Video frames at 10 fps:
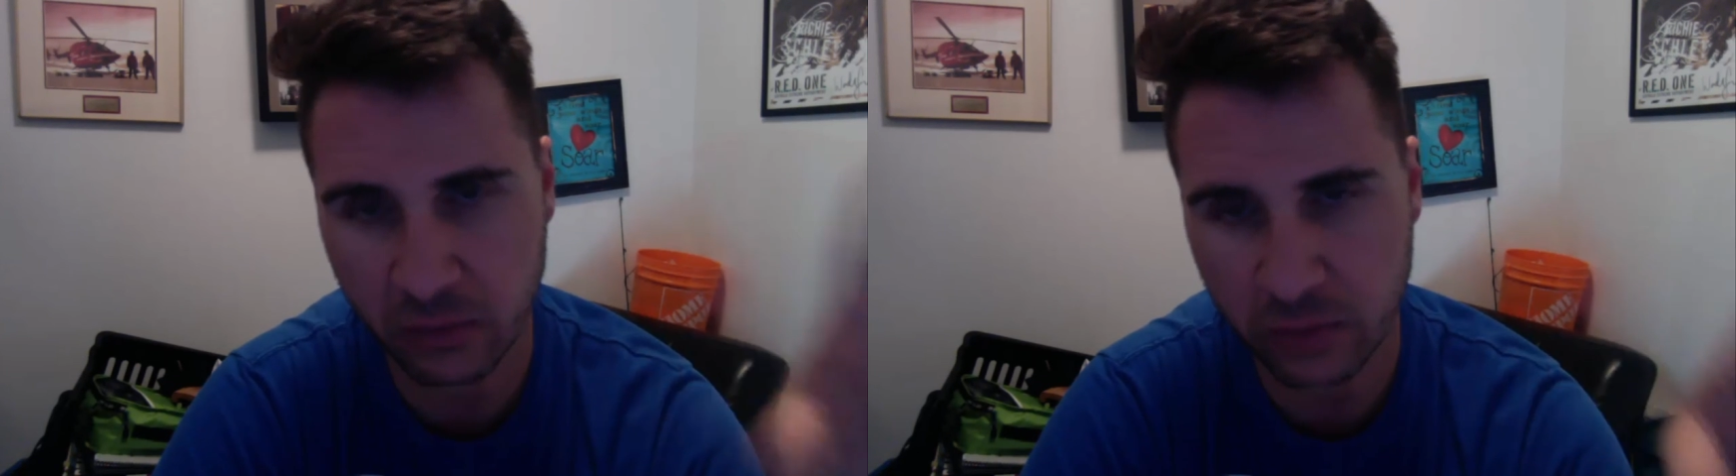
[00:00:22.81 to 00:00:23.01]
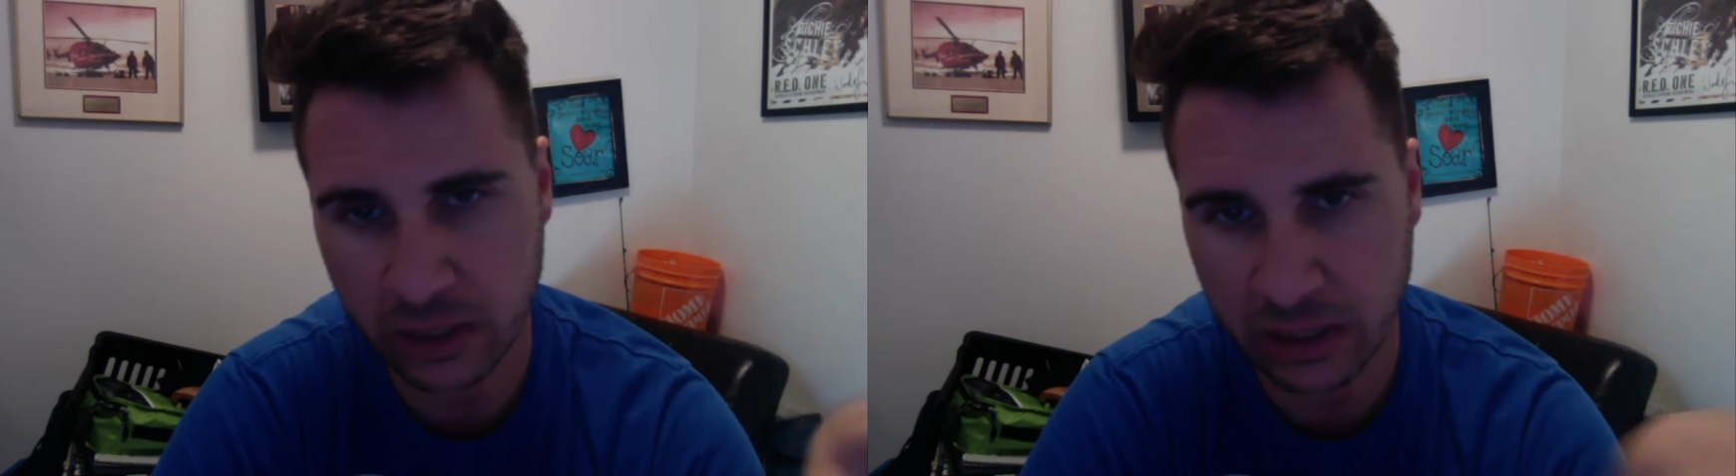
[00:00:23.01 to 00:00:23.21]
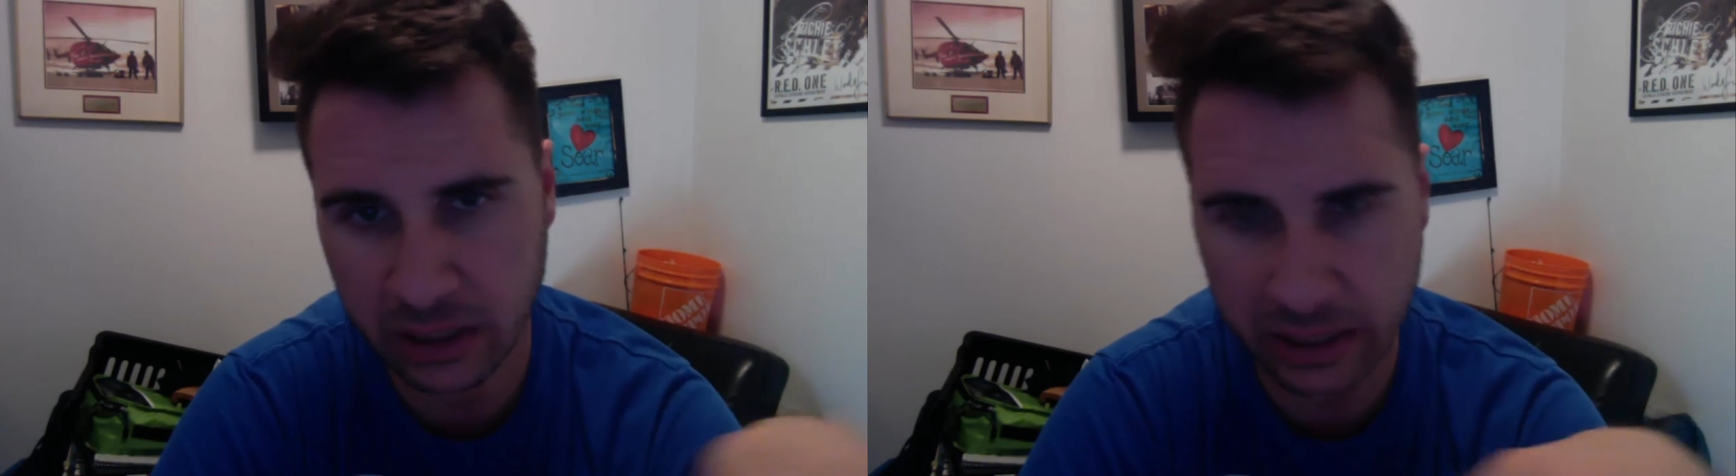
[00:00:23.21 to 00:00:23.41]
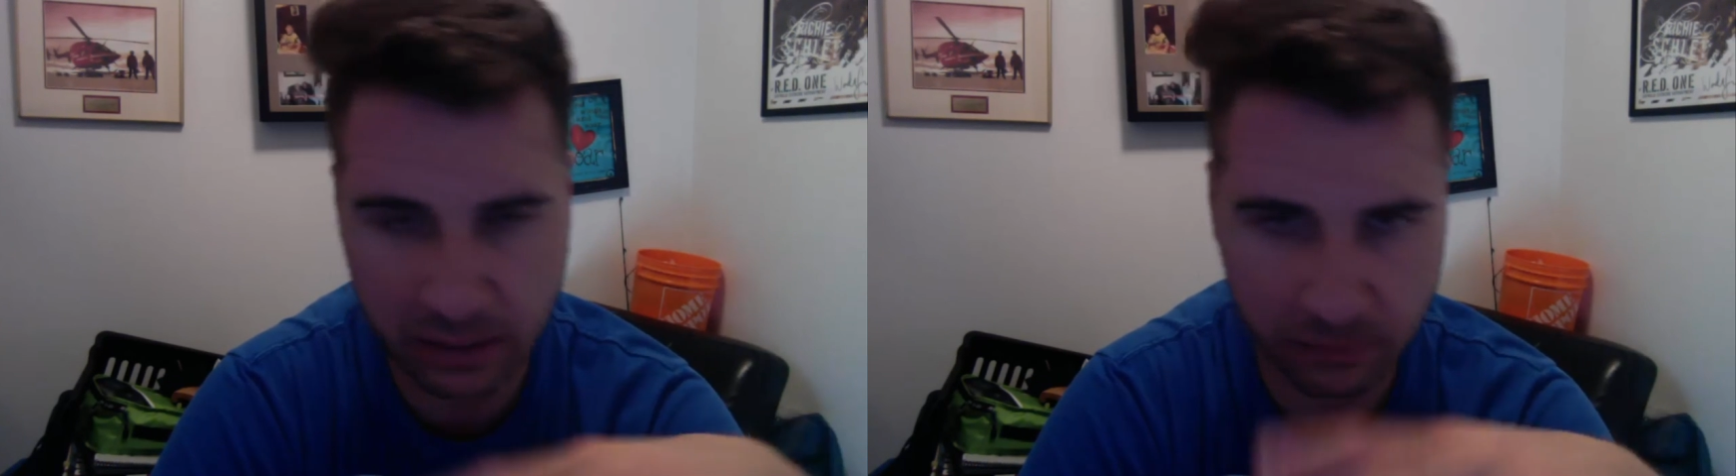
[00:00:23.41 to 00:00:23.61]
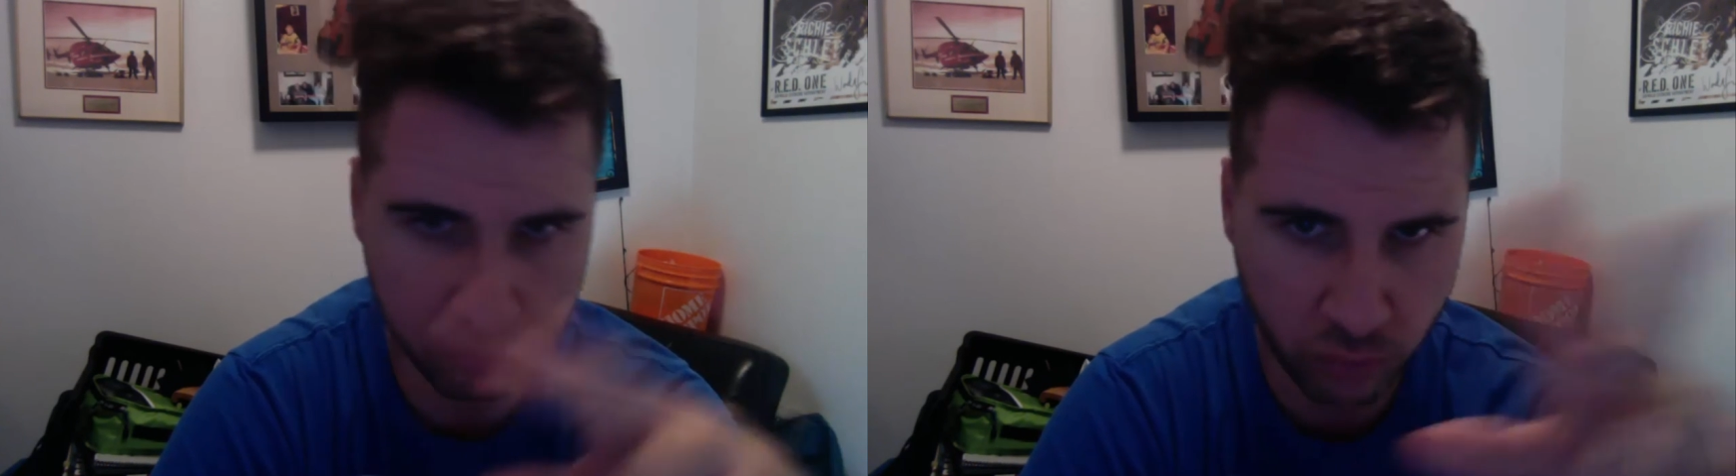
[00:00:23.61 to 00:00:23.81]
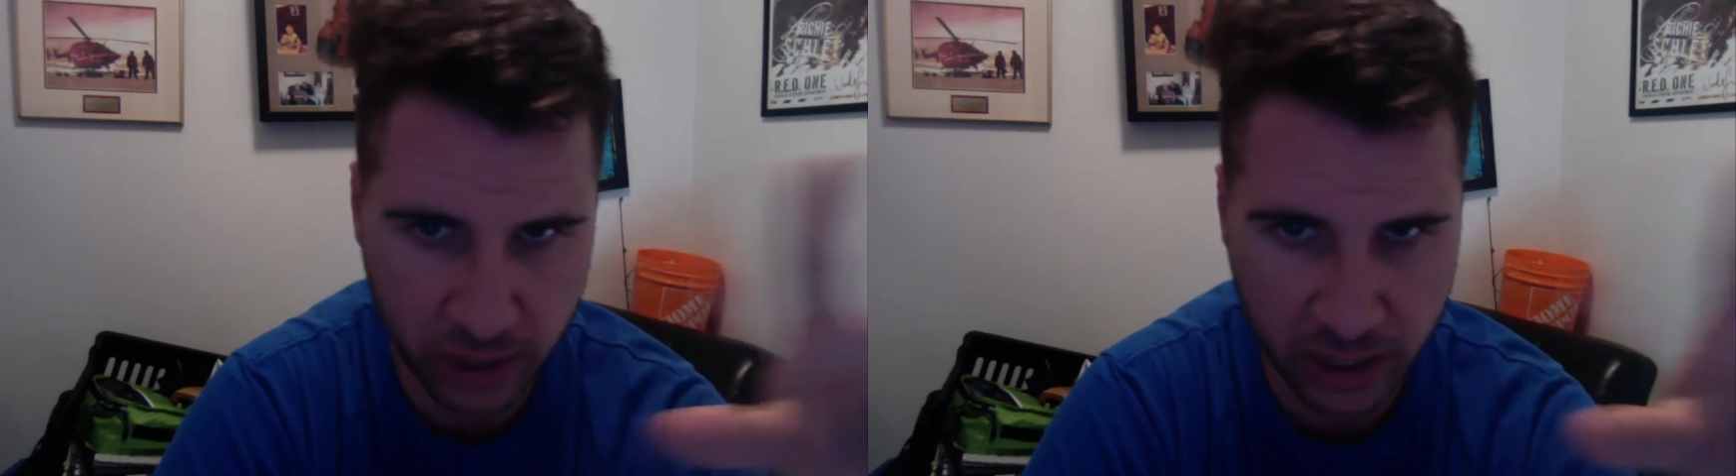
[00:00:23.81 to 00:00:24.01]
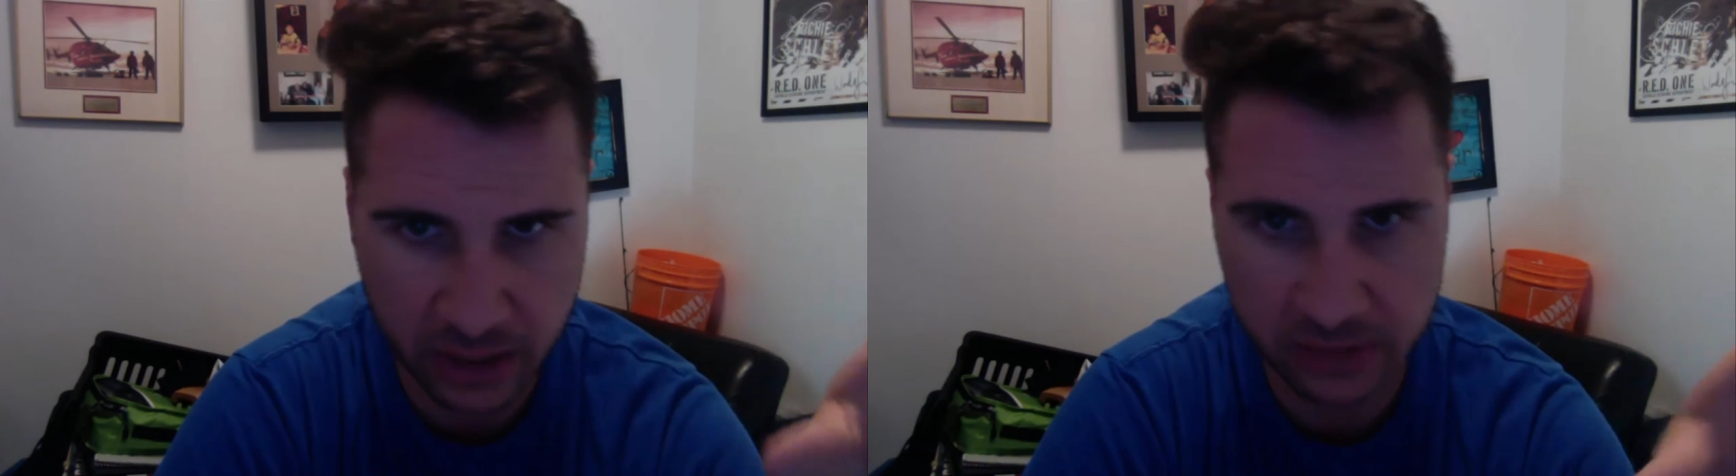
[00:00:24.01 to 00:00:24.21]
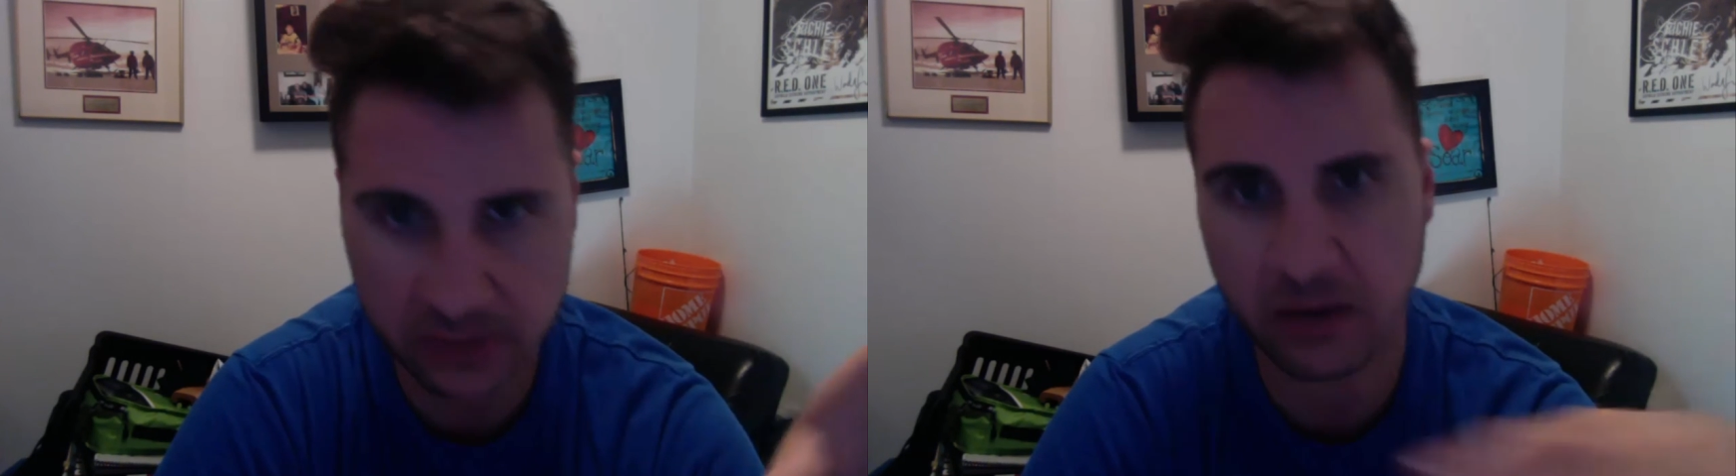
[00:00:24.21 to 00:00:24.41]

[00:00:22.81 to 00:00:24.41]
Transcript: really brings